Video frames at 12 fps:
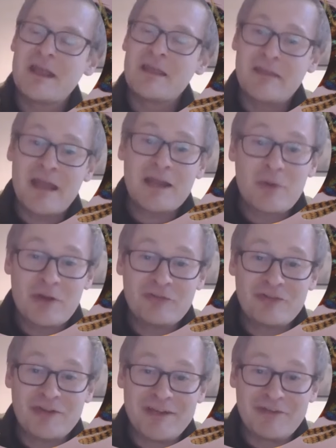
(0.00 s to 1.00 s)
That
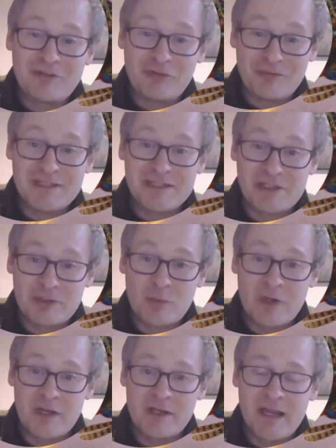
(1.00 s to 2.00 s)
question is a really good
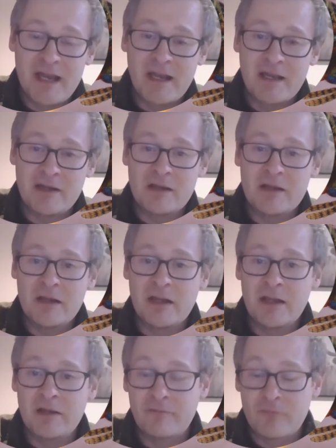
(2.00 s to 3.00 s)
one.
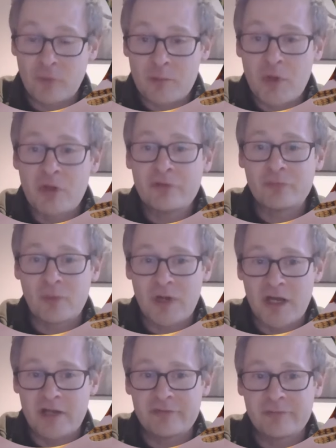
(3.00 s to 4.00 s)
And for most
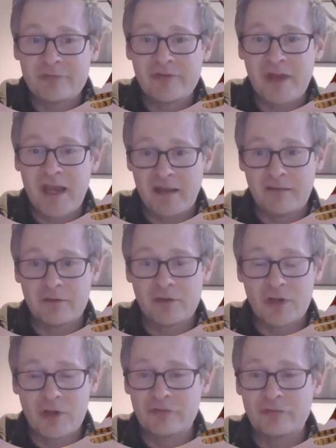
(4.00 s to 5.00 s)
wasps and their
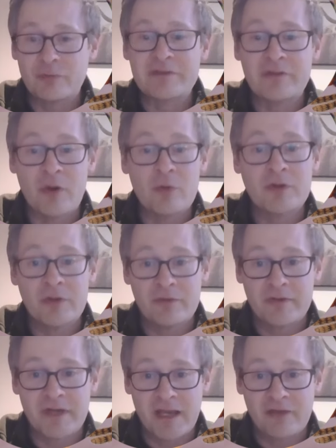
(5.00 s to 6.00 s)
hosts, we don't know
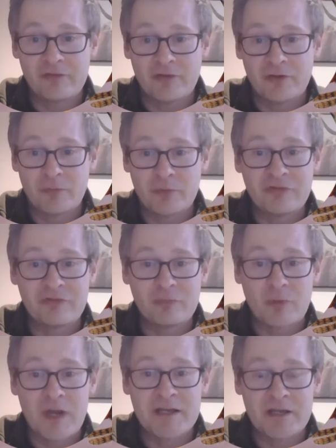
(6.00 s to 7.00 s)
the answer, which is
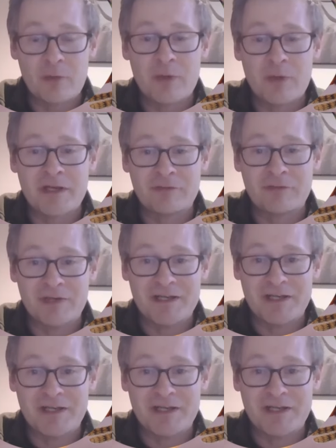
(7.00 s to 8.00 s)
why no one had
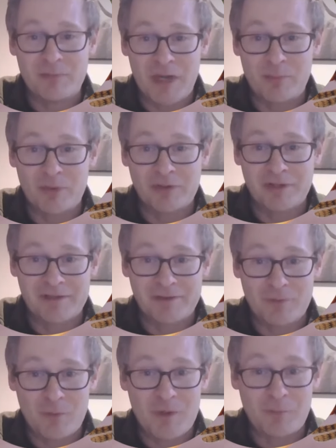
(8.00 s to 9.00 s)
written a paper like
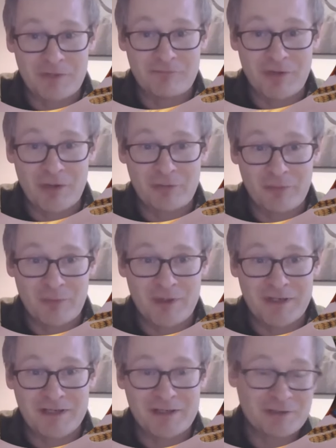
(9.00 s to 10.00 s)
the one we wrote, the one
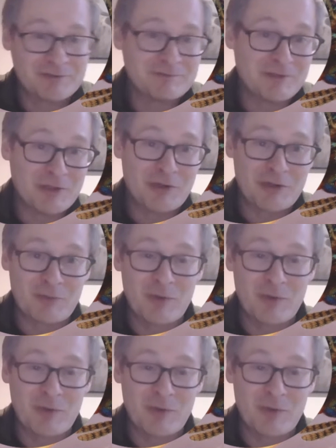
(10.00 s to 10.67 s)
that you